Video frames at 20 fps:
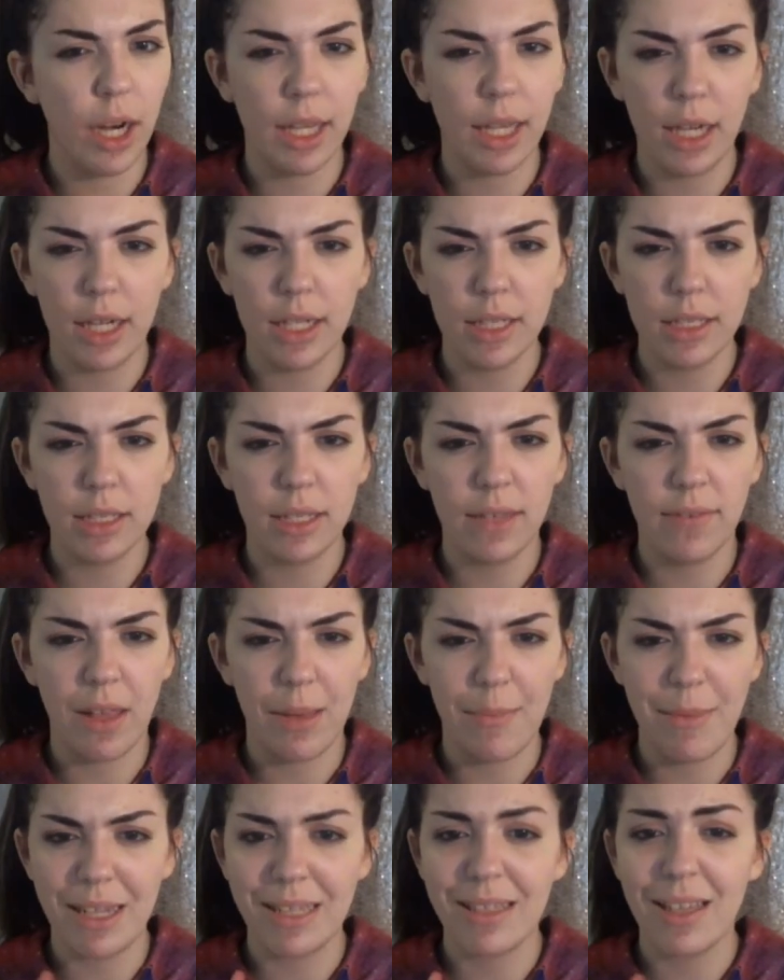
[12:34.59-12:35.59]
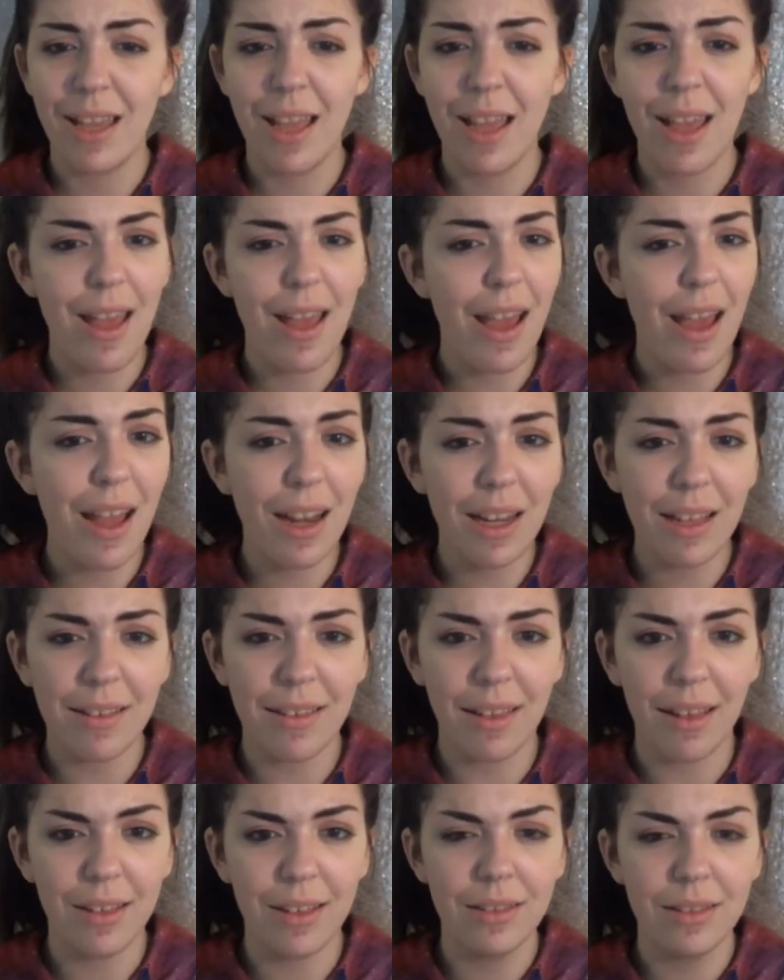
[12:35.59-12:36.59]
I guess, if that makes any
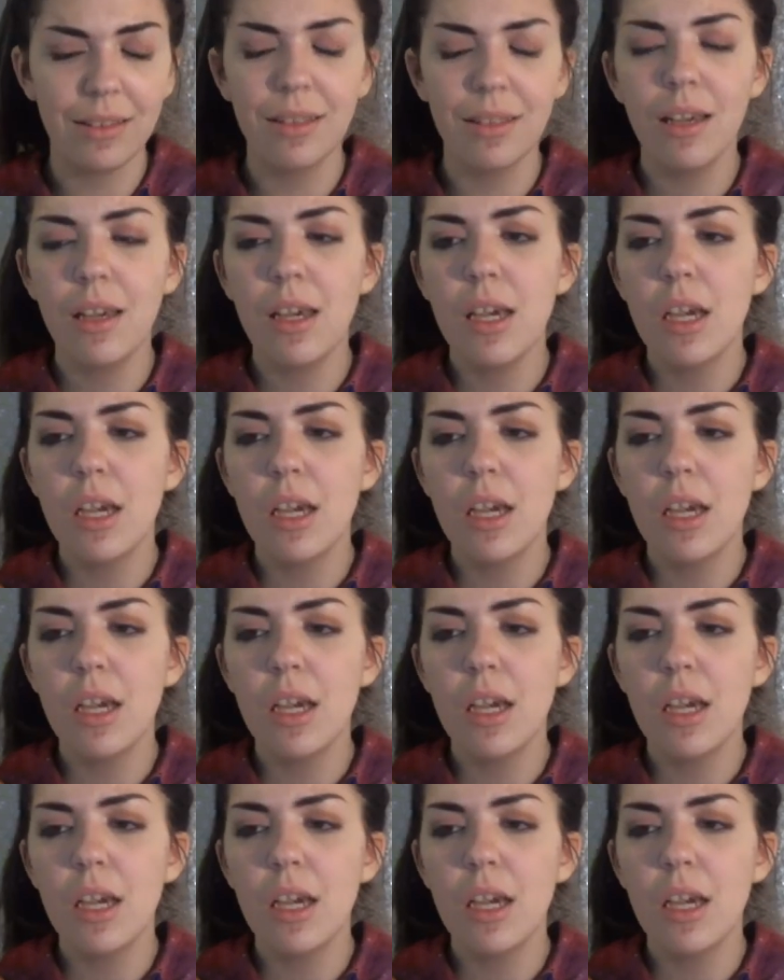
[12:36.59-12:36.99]
sense.